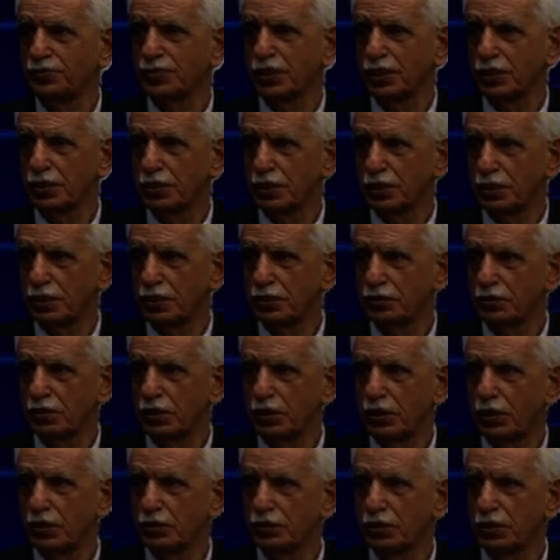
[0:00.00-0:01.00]

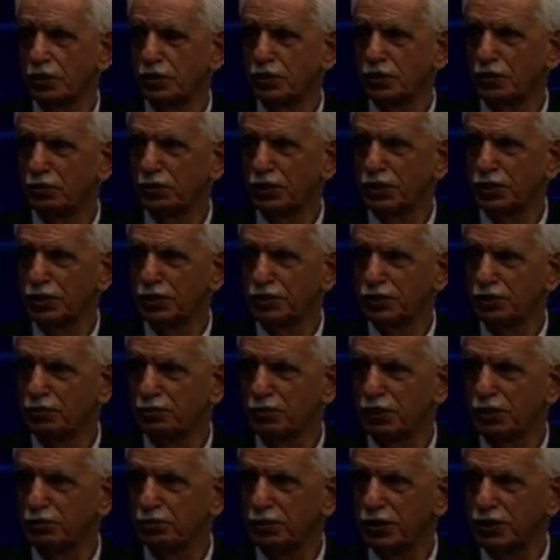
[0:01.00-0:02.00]
how the government is
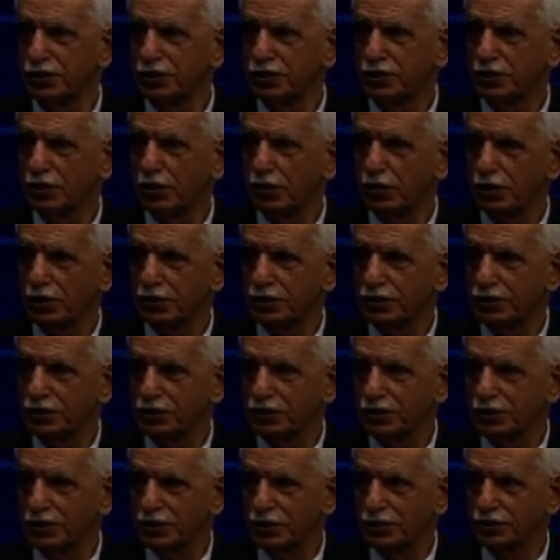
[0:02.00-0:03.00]
implementing all these
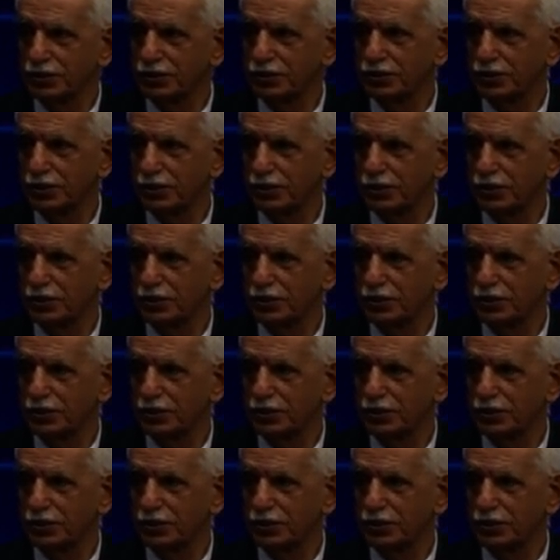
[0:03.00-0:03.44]
things,